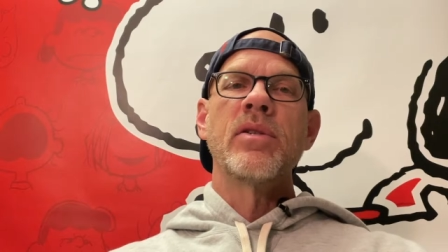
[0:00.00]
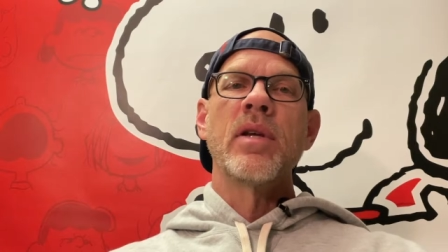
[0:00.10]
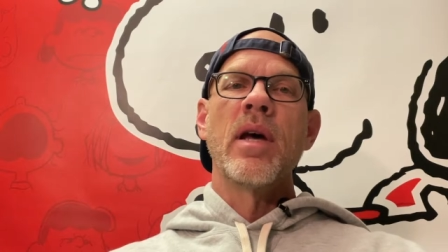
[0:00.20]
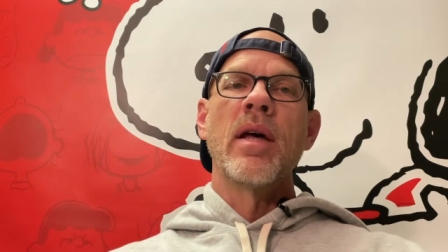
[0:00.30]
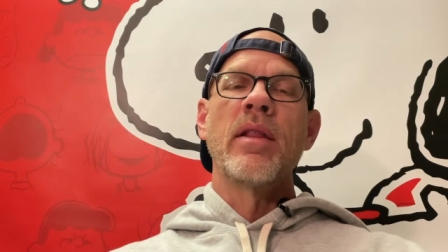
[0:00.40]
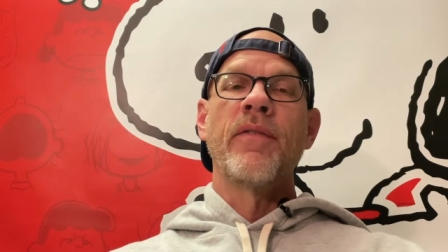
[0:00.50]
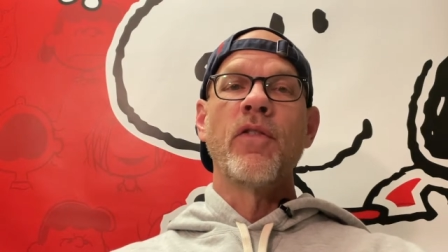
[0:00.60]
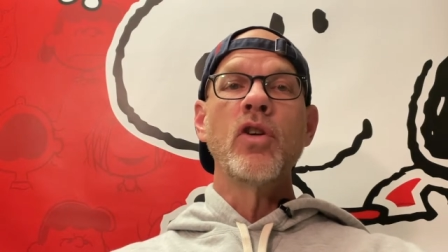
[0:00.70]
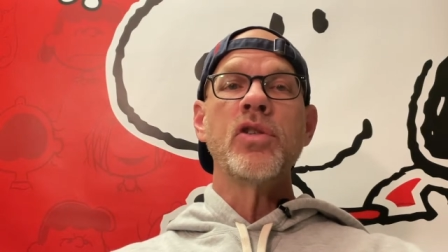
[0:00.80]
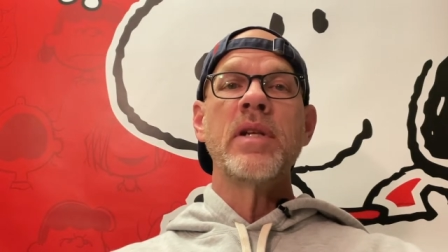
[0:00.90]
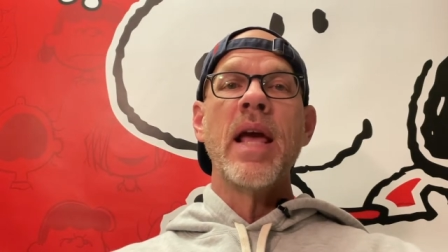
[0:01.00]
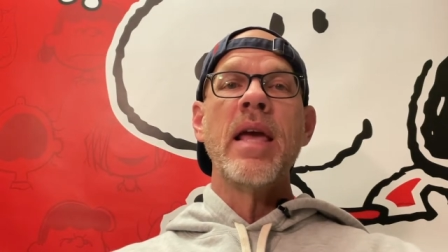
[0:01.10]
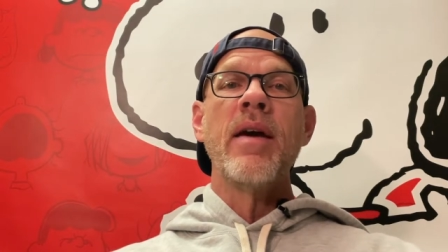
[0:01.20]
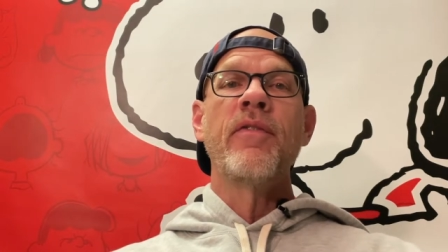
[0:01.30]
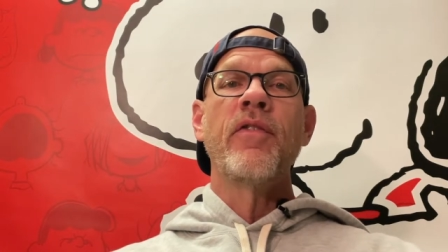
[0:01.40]
uh, the first
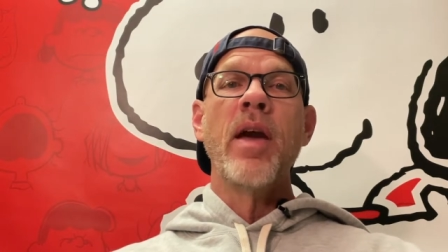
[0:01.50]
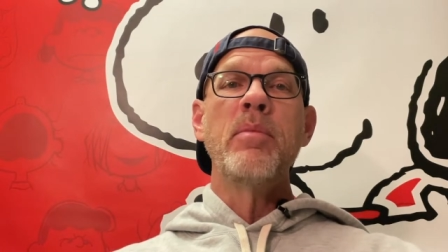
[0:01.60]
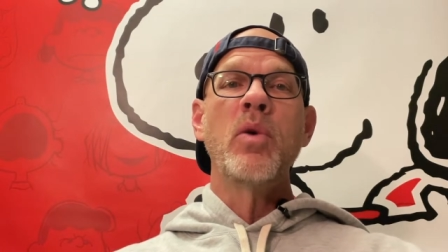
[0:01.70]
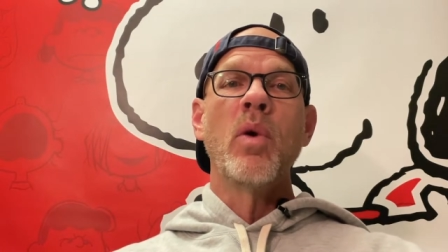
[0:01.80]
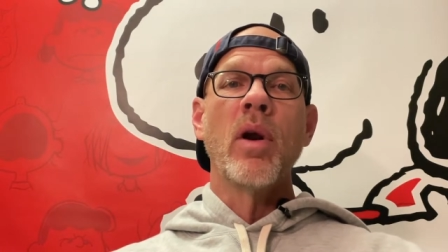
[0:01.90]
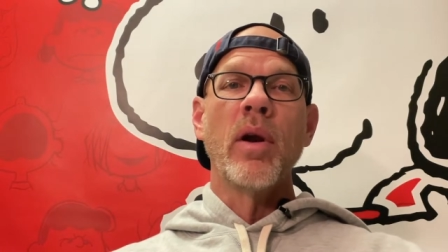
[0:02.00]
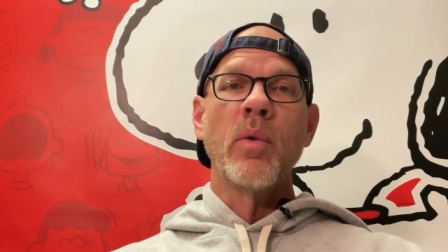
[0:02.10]
day of February.